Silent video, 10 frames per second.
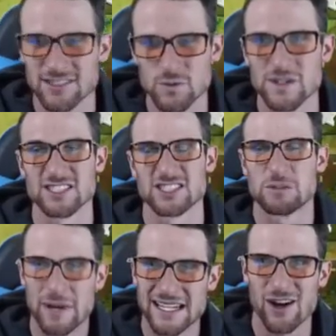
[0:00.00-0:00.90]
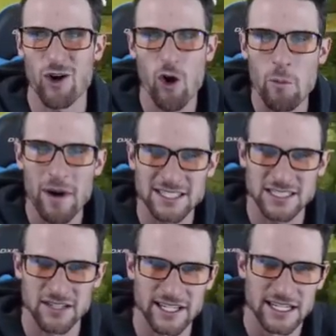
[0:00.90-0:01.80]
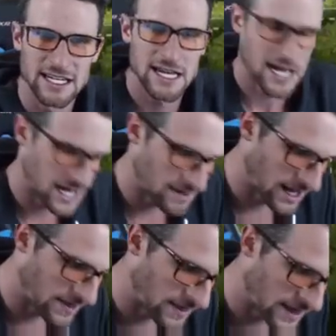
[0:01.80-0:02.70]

since we just spent a whole bunch of it. And